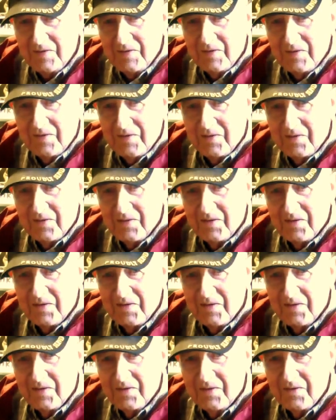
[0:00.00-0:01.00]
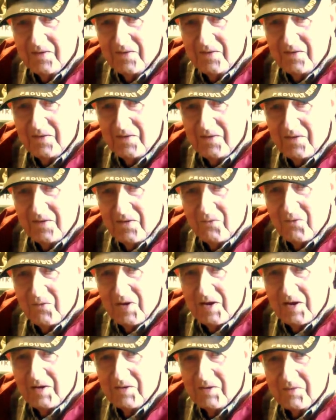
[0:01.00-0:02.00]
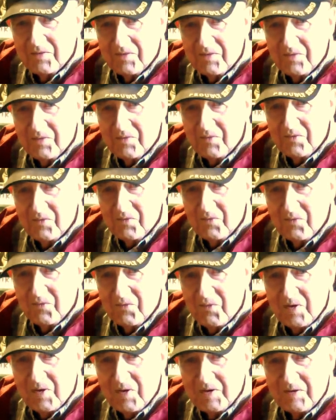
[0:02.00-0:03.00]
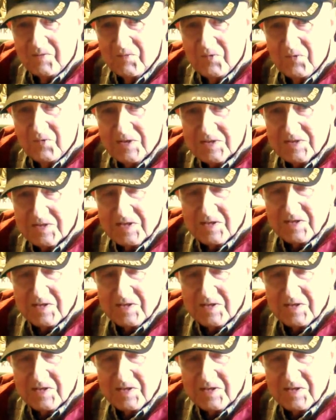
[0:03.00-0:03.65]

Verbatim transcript: They seem to find their own, I think, from what I've been reading. One of them was